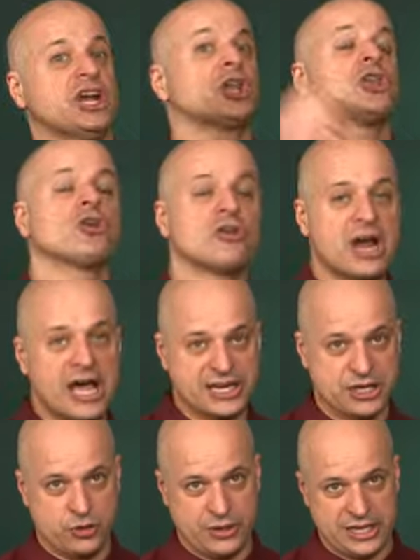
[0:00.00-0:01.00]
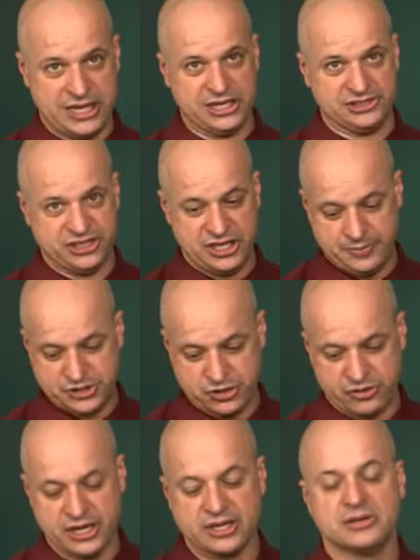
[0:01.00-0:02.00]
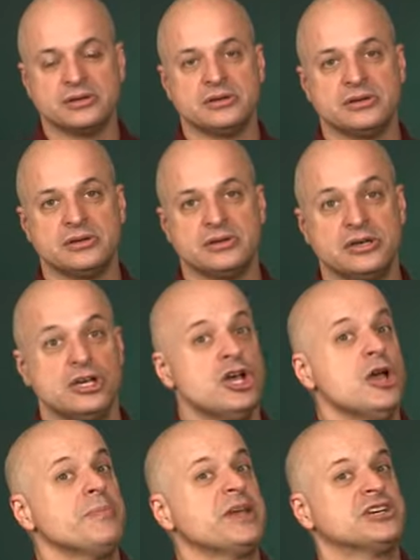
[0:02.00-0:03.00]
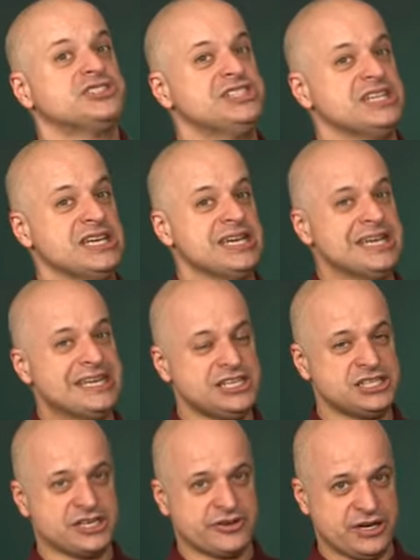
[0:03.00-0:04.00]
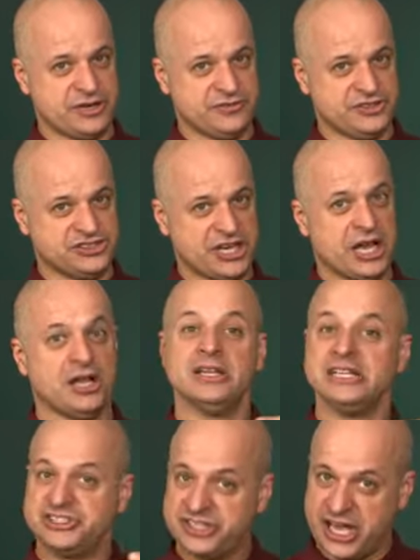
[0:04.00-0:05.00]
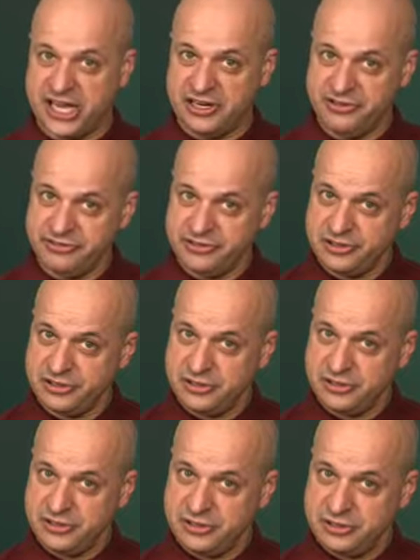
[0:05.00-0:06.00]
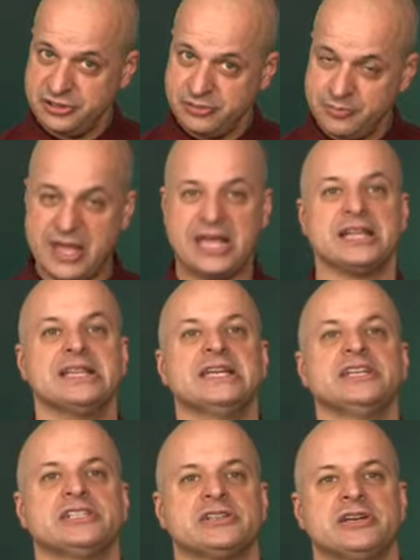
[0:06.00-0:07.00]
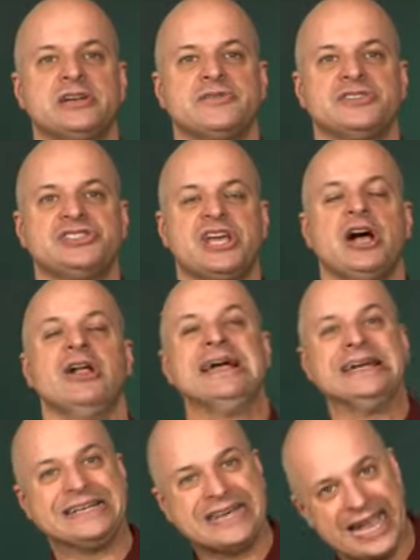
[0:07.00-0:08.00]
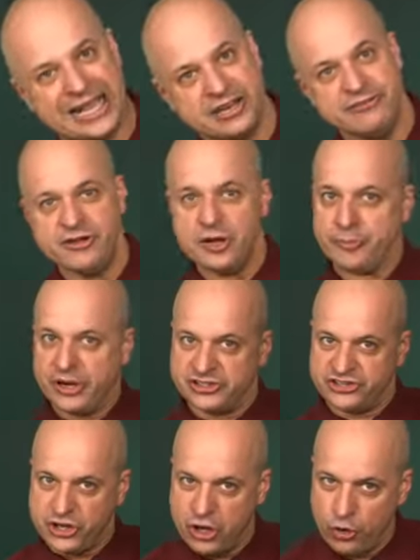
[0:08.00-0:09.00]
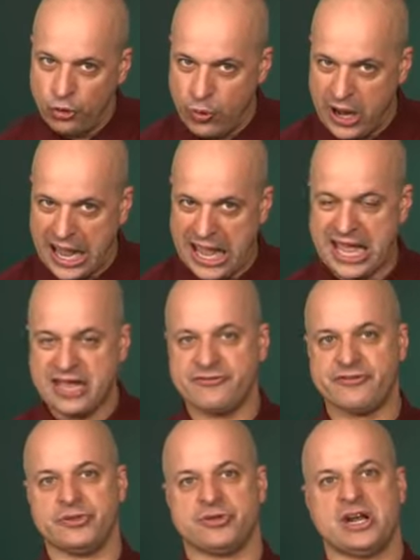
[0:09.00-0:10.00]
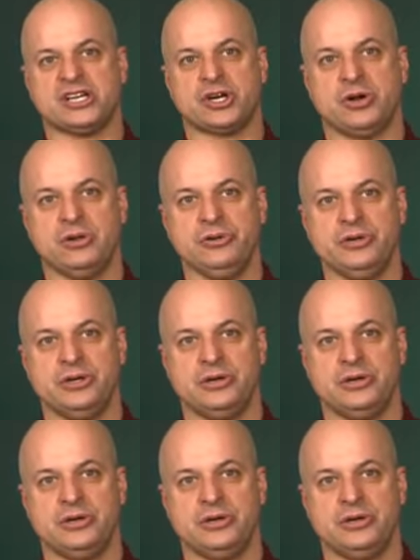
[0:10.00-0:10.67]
chloride going in is inhibitory because the interior of the cell is negative. Making the interior of the cell negative brings it away from threshold.